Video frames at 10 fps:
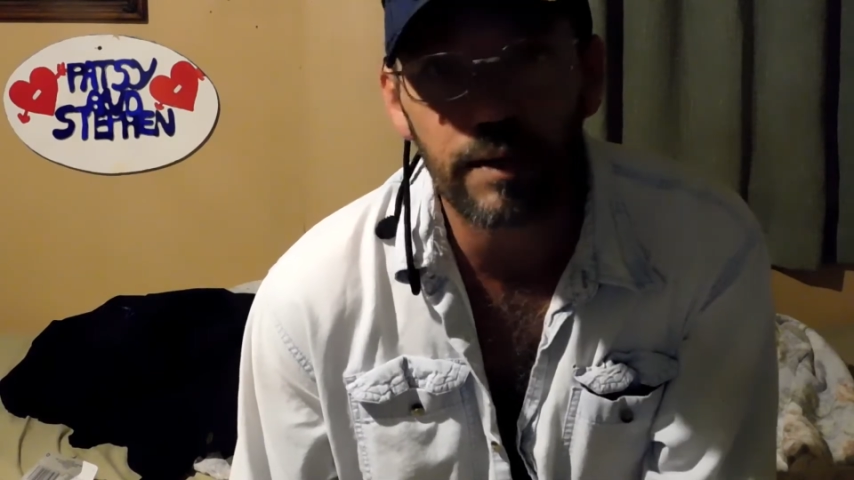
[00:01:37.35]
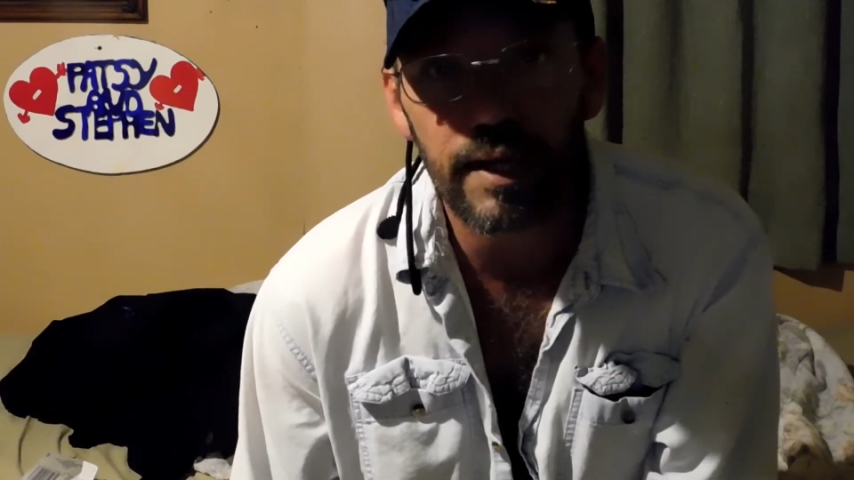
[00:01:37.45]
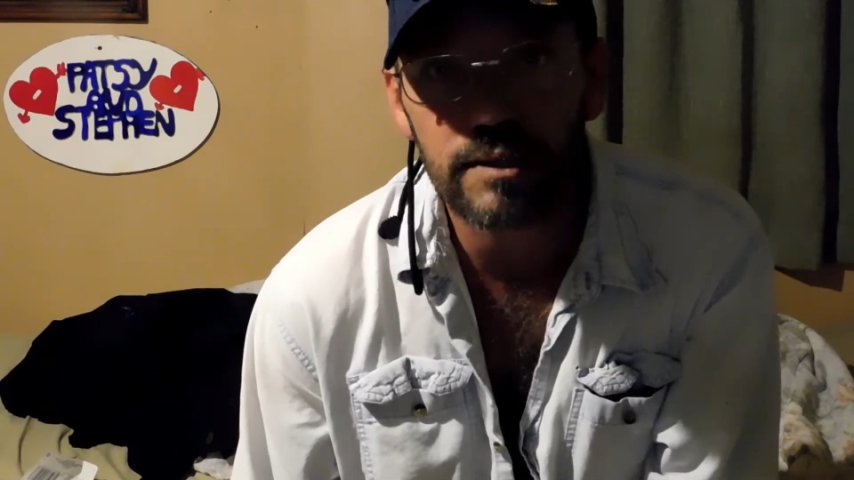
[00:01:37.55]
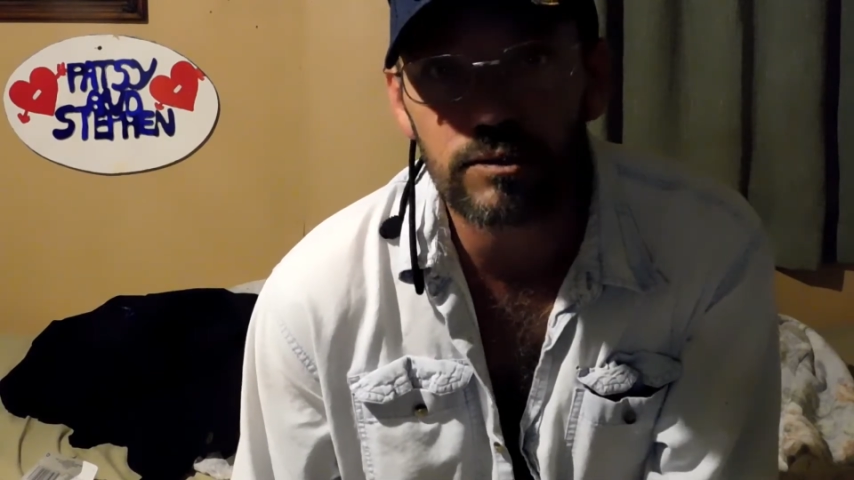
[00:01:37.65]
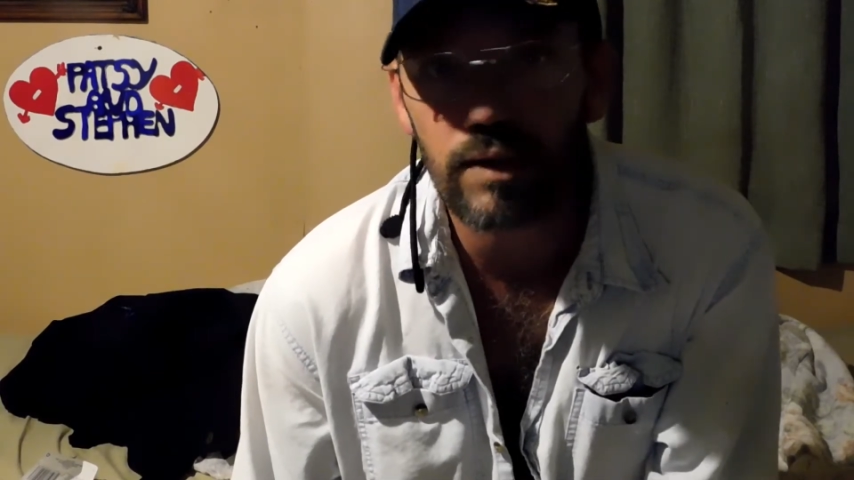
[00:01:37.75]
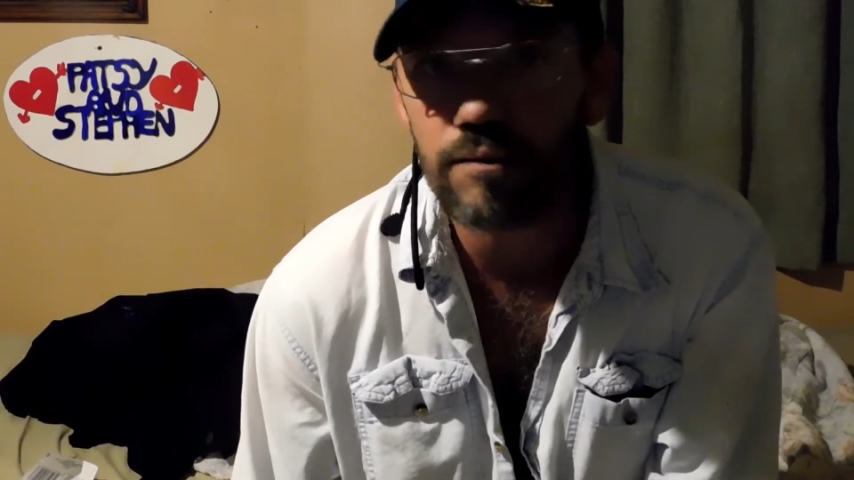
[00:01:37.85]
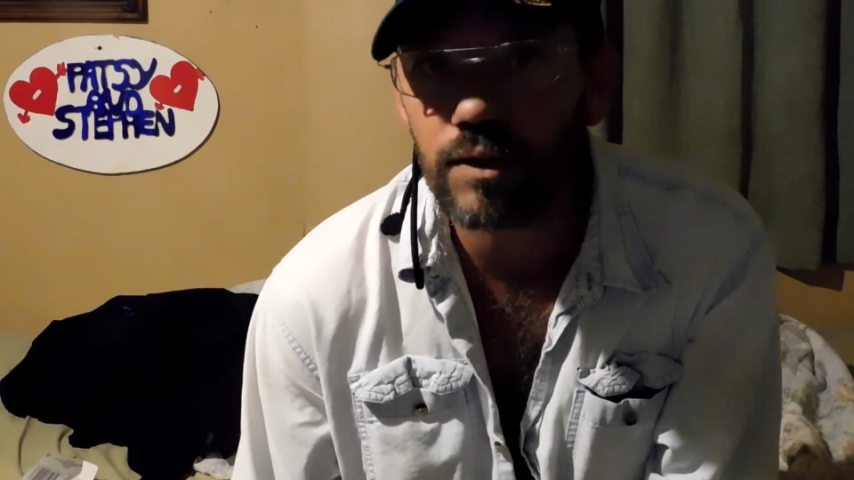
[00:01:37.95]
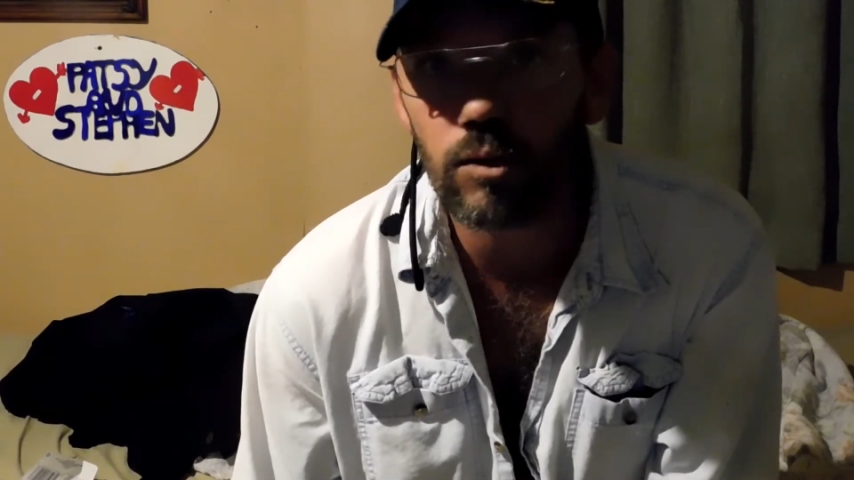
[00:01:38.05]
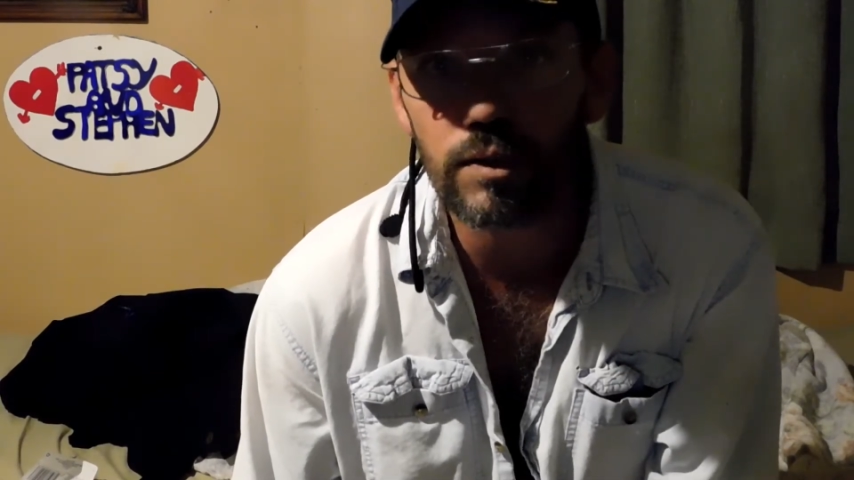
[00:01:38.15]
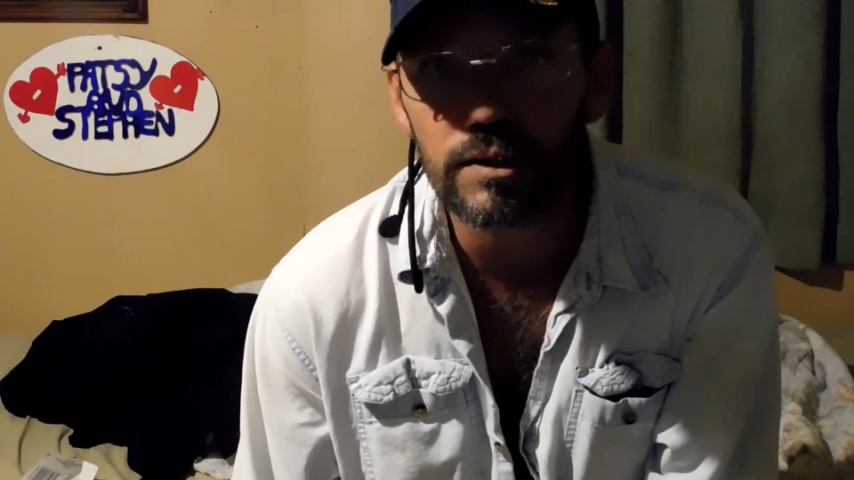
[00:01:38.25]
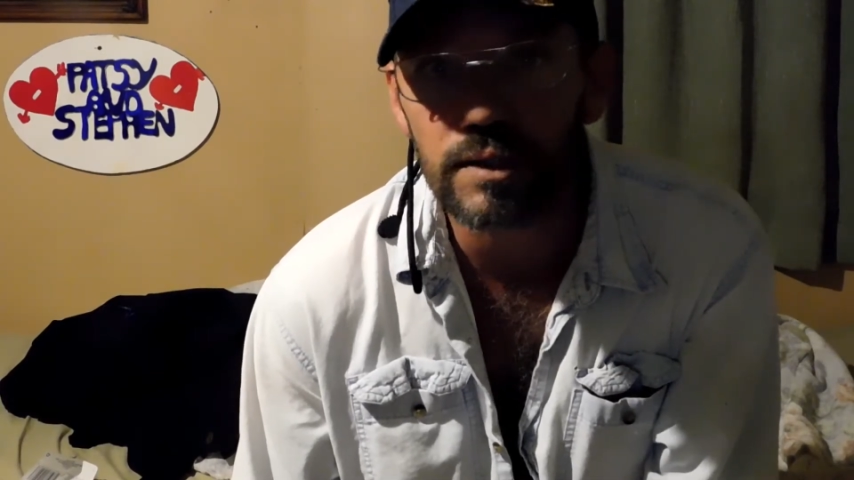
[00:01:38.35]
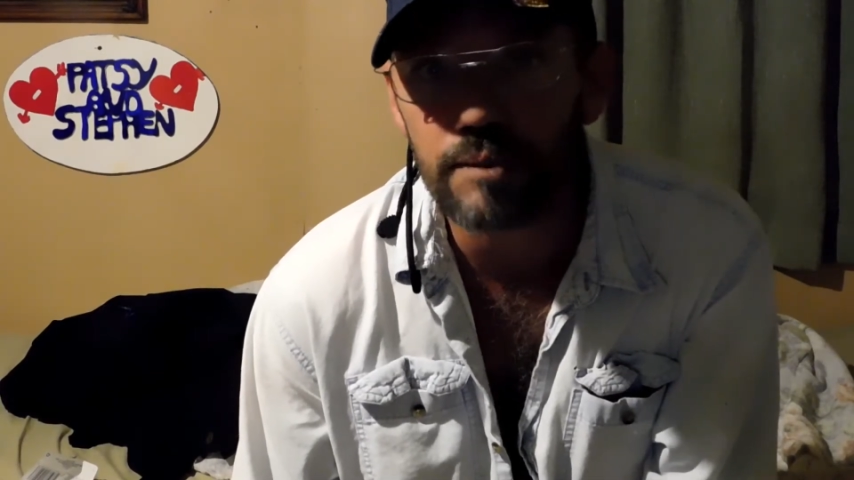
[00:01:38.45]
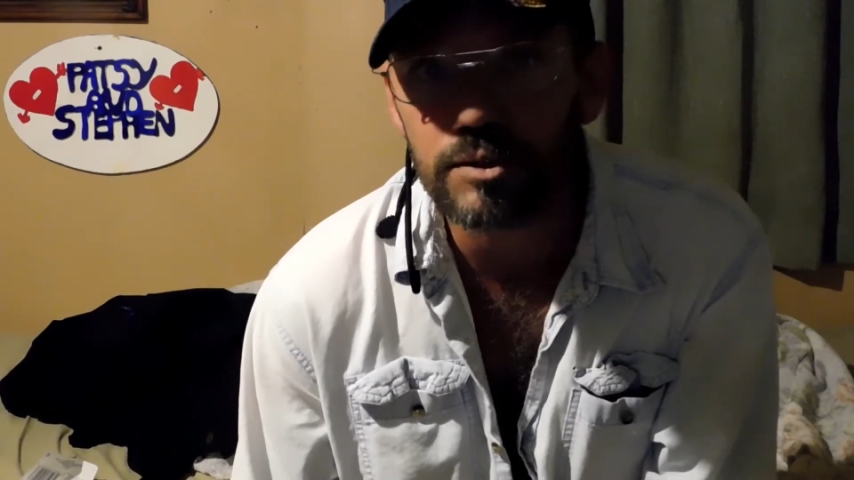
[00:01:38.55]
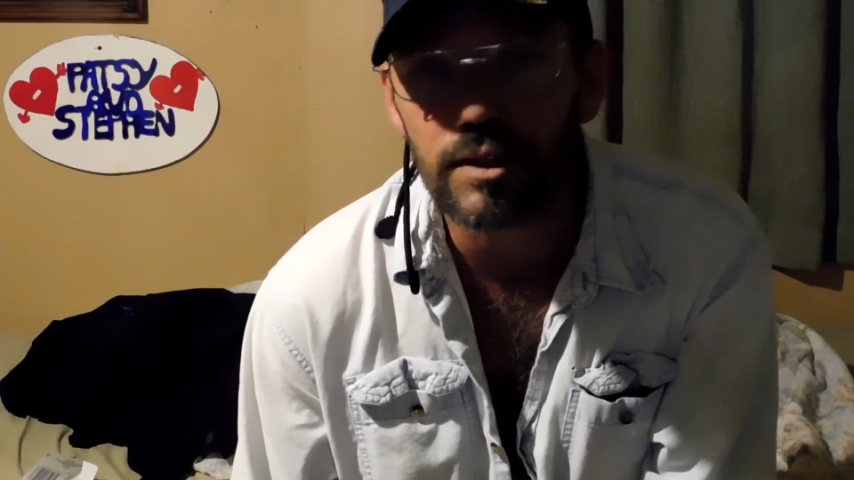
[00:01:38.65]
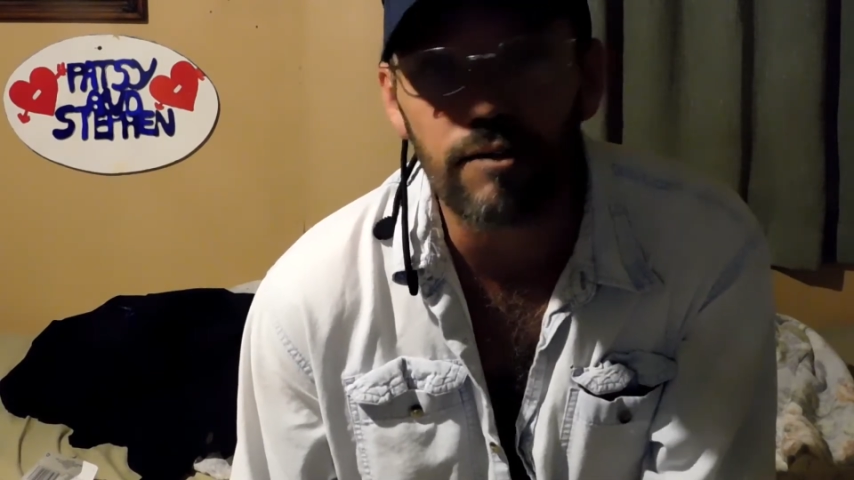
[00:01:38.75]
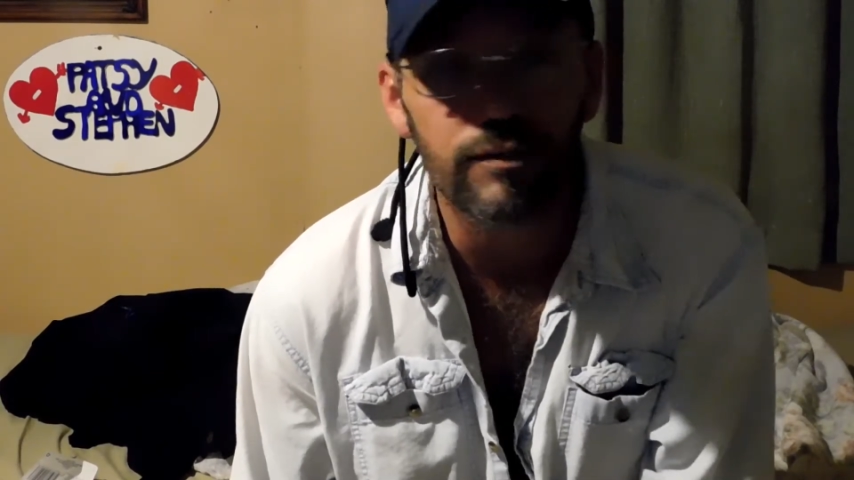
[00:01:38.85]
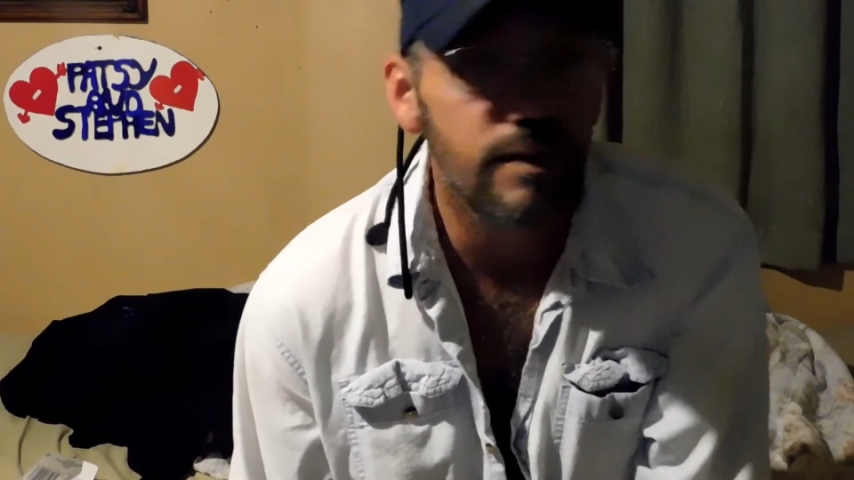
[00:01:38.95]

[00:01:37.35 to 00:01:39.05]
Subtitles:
cans of raviolis type stuff.